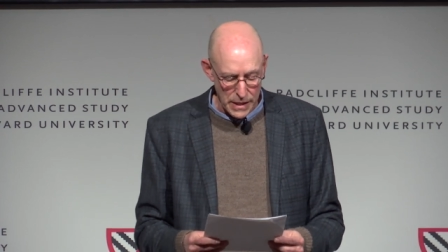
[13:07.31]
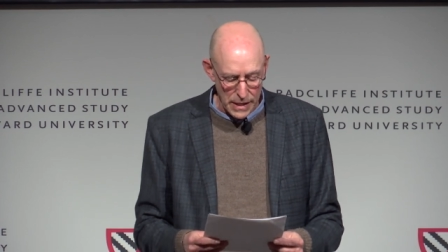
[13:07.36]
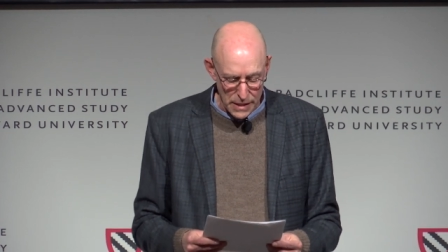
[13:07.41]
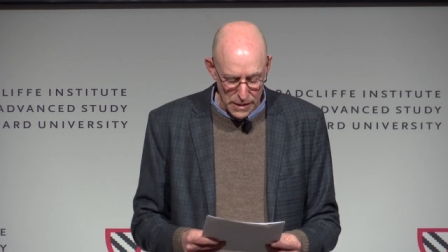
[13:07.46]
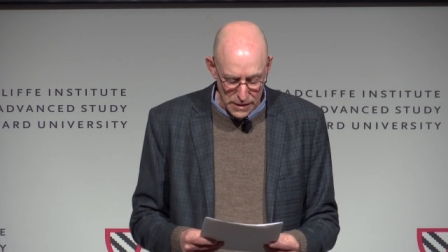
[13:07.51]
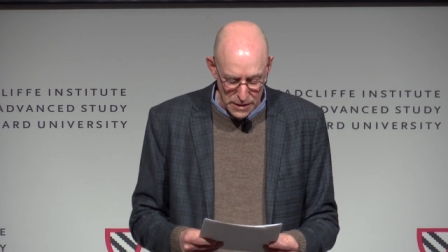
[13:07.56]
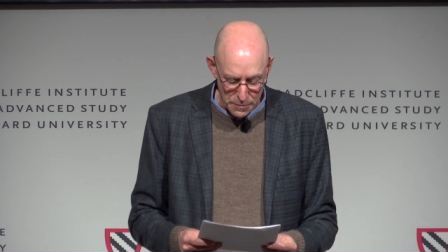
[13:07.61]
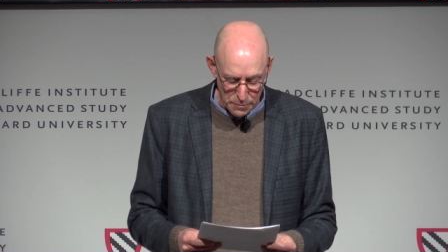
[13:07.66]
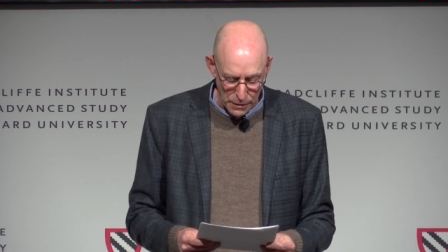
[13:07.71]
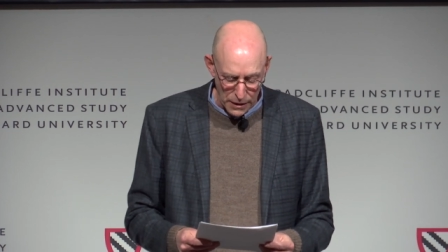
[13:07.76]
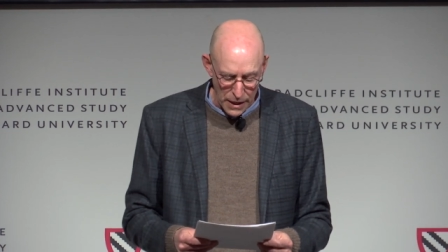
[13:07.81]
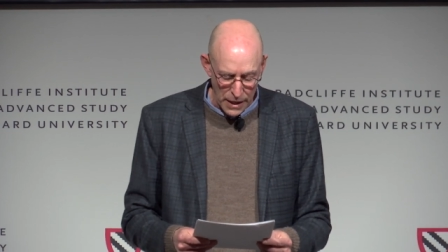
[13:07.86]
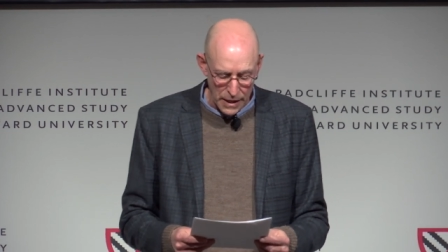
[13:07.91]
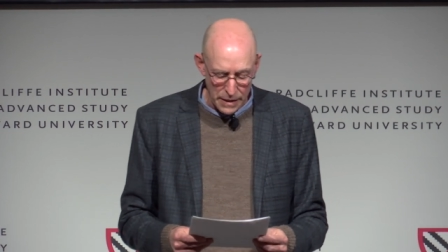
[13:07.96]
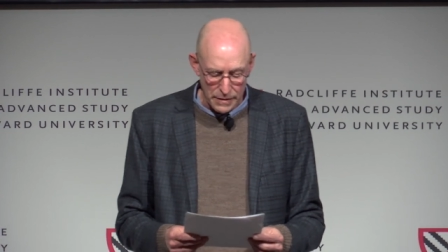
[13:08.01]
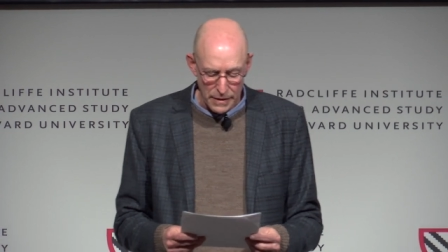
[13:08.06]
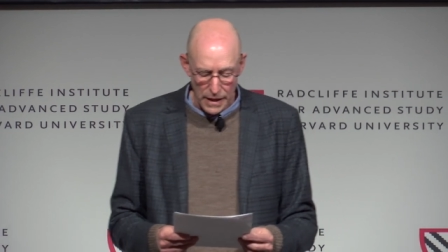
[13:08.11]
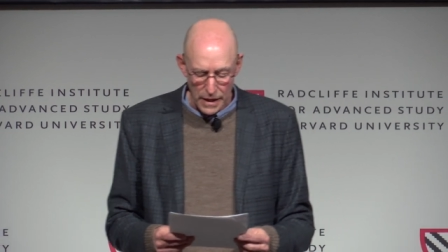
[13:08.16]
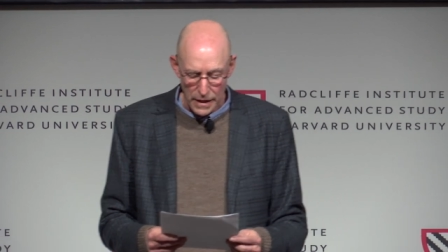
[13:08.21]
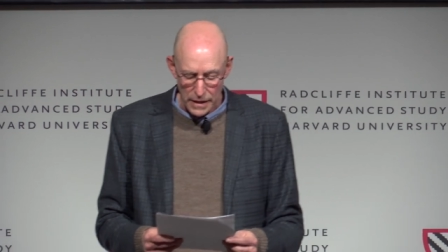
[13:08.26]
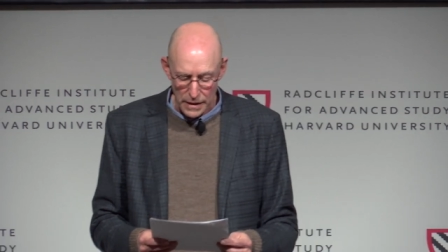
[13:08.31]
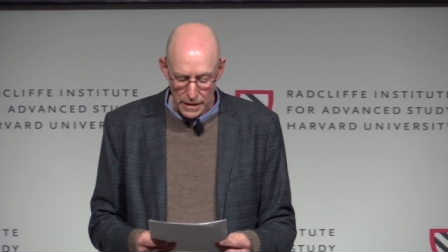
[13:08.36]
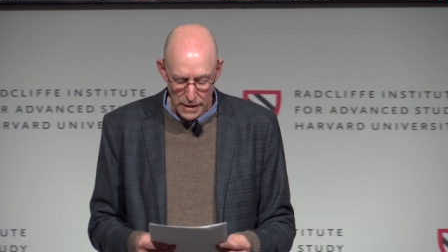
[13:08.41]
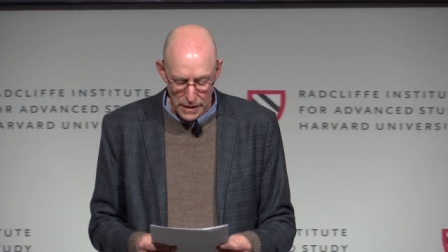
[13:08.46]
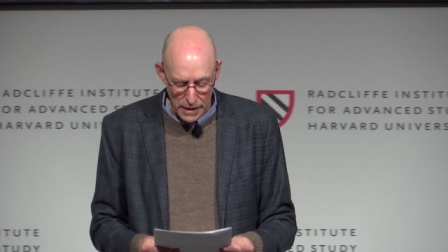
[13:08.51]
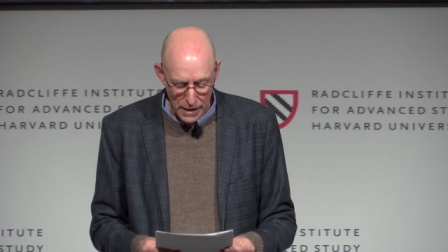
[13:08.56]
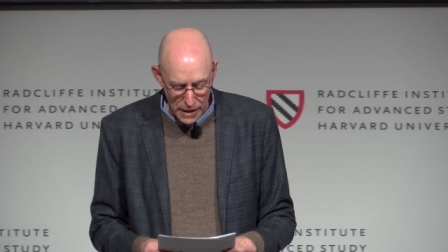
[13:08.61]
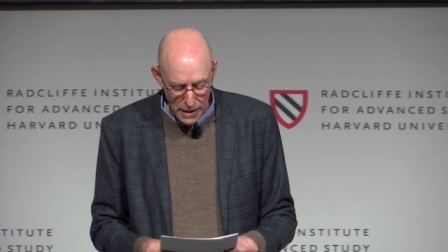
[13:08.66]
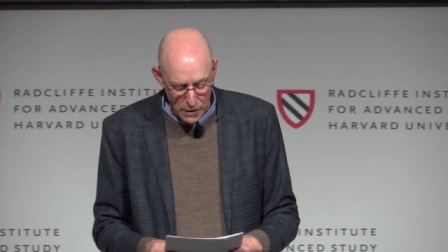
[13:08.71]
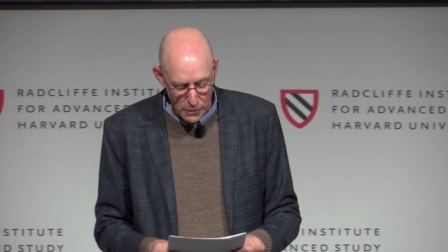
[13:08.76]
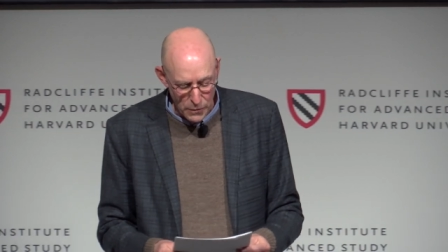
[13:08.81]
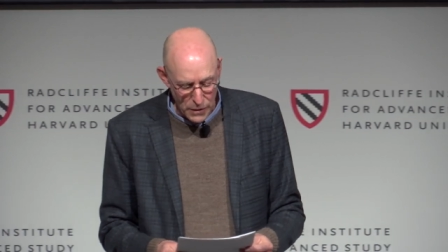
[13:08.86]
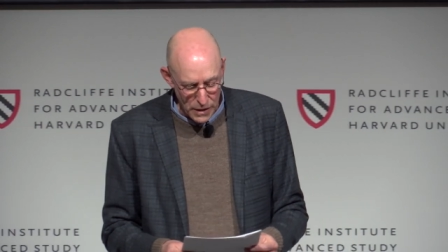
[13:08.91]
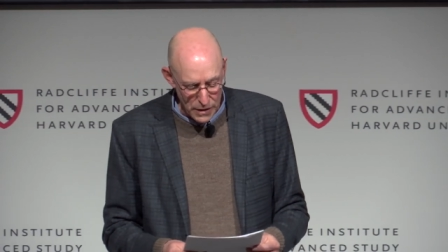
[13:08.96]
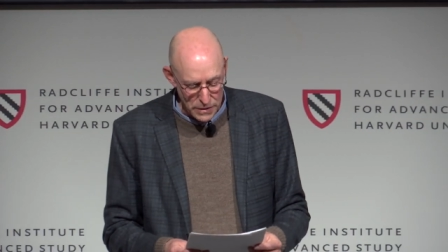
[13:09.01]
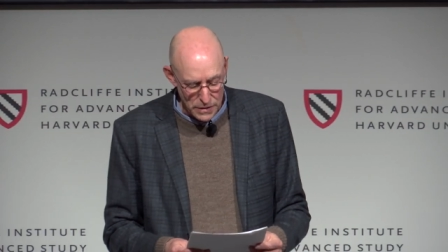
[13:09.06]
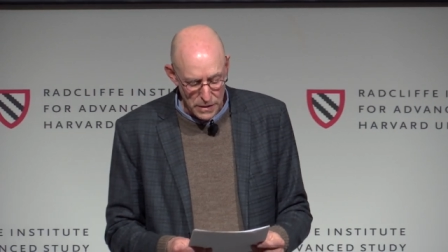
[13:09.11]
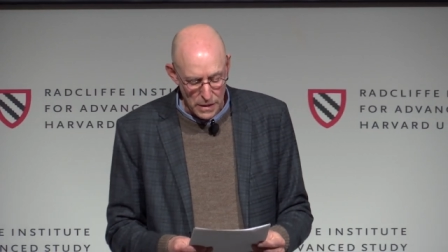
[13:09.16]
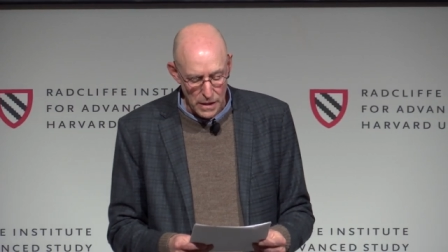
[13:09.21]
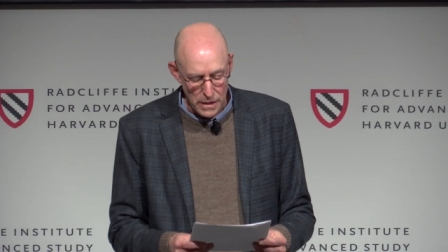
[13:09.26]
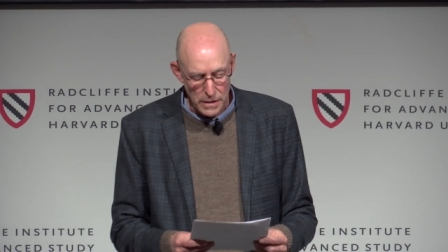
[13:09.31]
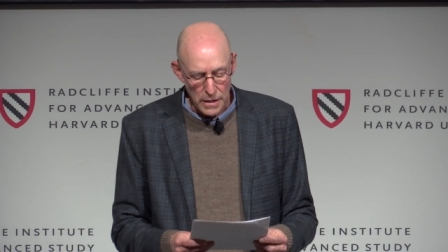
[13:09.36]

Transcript: he explained that he was